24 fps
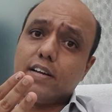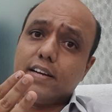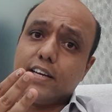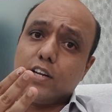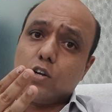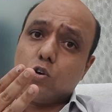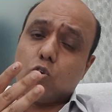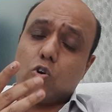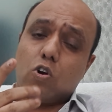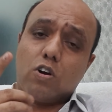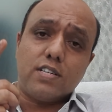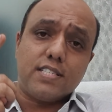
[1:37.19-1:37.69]

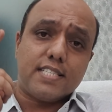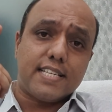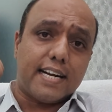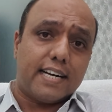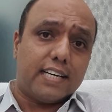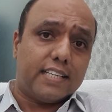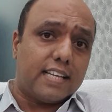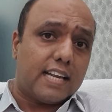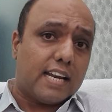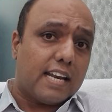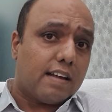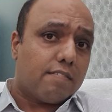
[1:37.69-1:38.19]
neurons
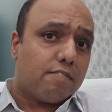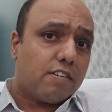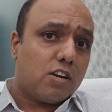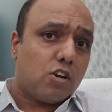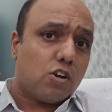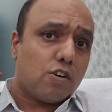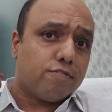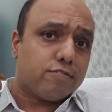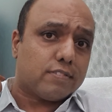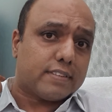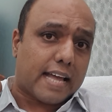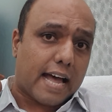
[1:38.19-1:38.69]
at the level
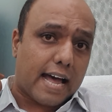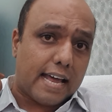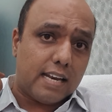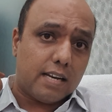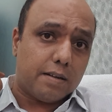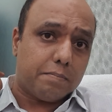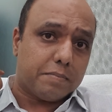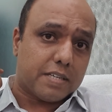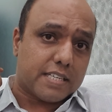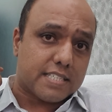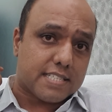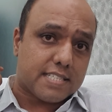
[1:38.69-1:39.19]
of
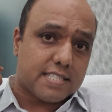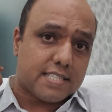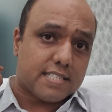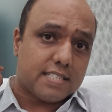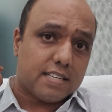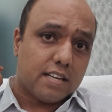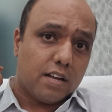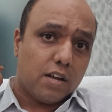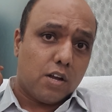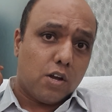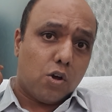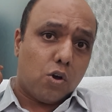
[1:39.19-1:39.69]

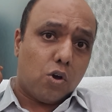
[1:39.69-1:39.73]
thalamus,